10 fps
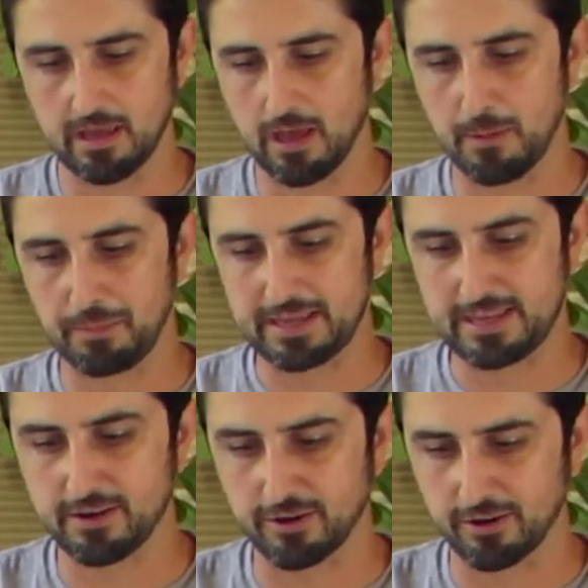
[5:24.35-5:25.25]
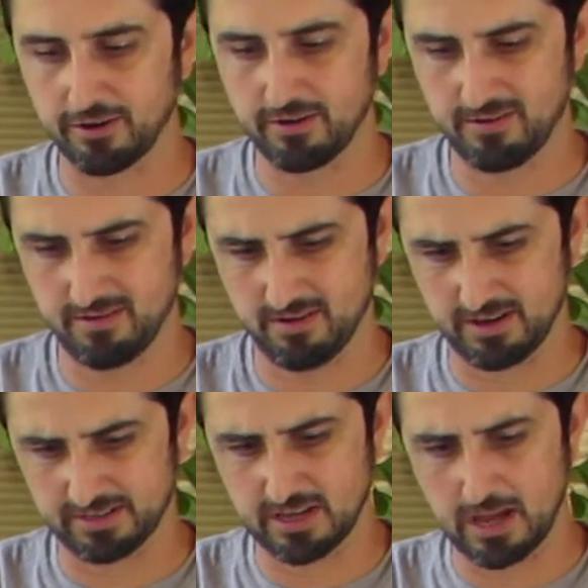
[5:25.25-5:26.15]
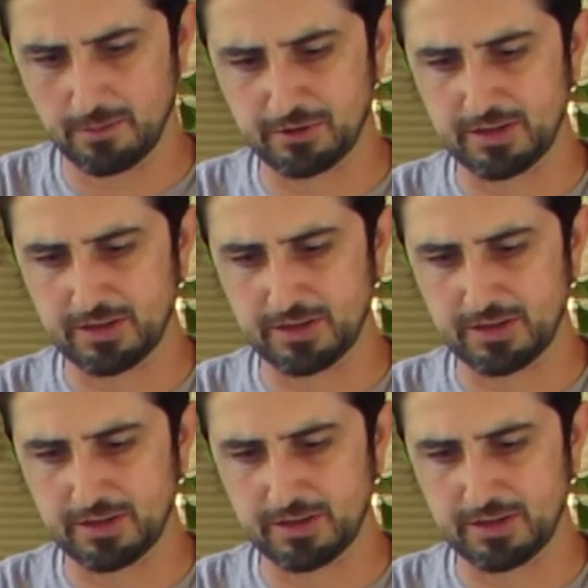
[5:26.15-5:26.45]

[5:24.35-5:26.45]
up here on top.